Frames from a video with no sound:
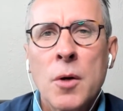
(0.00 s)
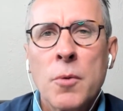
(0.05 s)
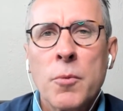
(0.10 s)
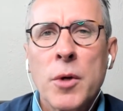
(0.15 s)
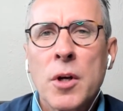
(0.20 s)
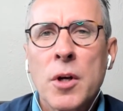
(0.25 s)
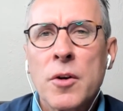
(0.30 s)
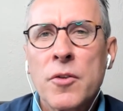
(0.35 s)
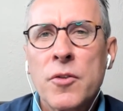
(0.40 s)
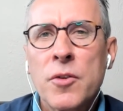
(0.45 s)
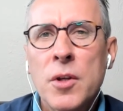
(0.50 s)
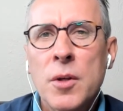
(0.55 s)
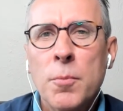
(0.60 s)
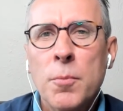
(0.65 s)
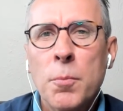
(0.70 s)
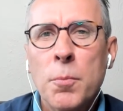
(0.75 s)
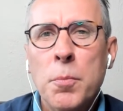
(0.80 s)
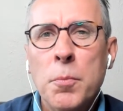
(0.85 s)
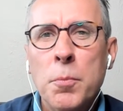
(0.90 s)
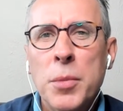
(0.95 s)
we're going to
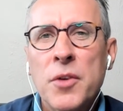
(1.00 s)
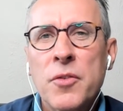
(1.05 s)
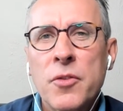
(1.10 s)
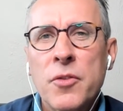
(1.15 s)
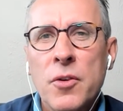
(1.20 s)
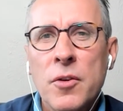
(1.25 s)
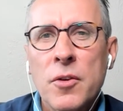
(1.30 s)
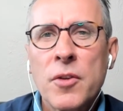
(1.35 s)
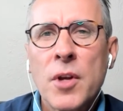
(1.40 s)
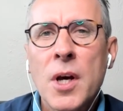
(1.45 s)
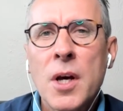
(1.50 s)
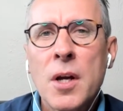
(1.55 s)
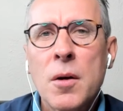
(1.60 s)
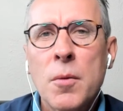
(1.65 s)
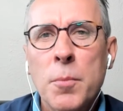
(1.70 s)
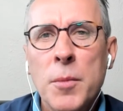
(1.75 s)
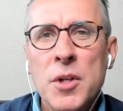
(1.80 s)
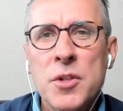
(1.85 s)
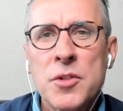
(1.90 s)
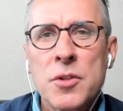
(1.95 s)
see business
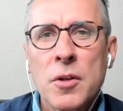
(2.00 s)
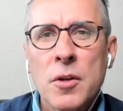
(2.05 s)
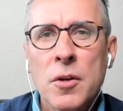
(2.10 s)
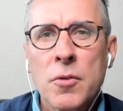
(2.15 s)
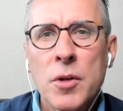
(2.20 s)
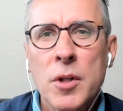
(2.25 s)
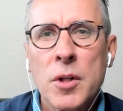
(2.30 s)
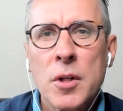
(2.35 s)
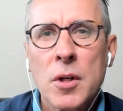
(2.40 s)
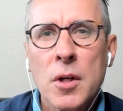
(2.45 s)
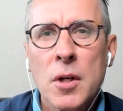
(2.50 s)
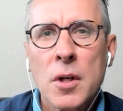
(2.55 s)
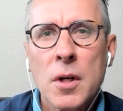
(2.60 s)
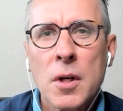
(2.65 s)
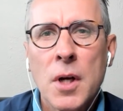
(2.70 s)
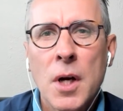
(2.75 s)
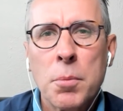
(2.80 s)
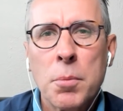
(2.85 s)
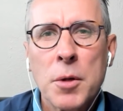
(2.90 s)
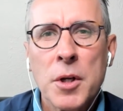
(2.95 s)
and mission
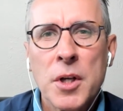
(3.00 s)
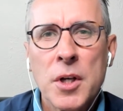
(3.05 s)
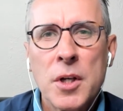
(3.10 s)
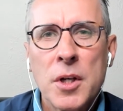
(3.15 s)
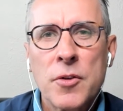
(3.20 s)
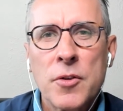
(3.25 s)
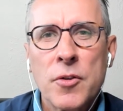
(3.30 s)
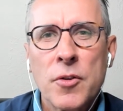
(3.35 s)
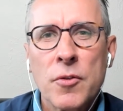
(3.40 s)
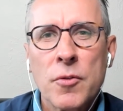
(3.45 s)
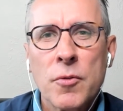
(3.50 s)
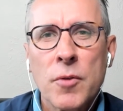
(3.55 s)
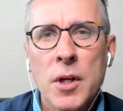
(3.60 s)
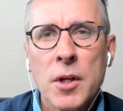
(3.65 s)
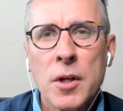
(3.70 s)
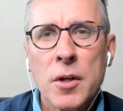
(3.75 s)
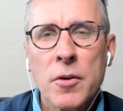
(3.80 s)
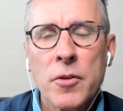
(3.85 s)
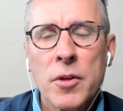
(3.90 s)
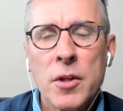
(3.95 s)
critical applications
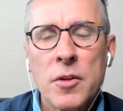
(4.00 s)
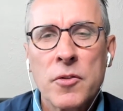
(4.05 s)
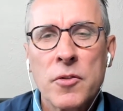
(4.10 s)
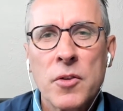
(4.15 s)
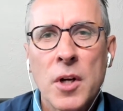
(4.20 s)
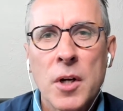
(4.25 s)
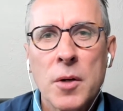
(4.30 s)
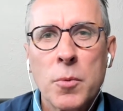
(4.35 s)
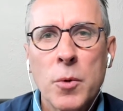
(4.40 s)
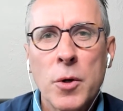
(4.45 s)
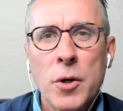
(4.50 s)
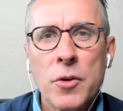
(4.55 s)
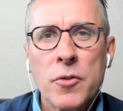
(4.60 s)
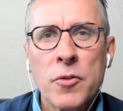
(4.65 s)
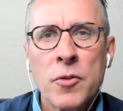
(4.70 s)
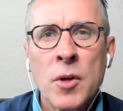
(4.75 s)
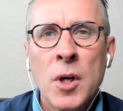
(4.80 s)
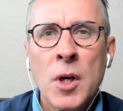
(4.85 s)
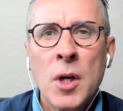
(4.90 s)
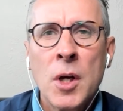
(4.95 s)
running on these
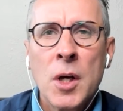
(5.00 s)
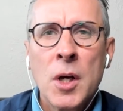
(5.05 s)
networks.